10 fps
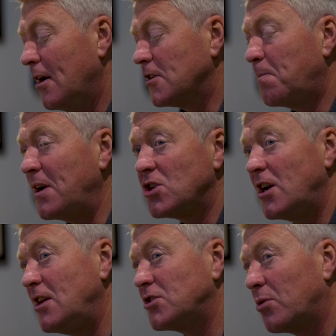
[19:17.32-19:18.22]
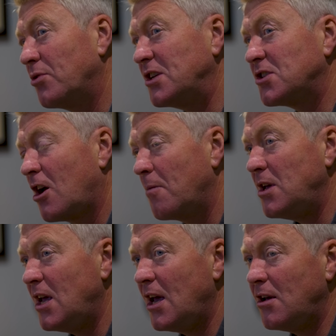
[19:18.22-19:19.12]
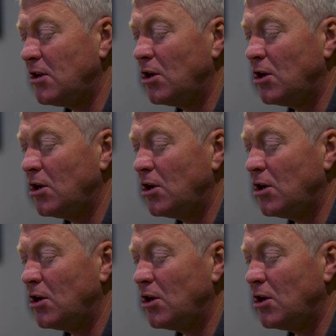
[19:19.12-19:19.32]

especially sort of this time of year.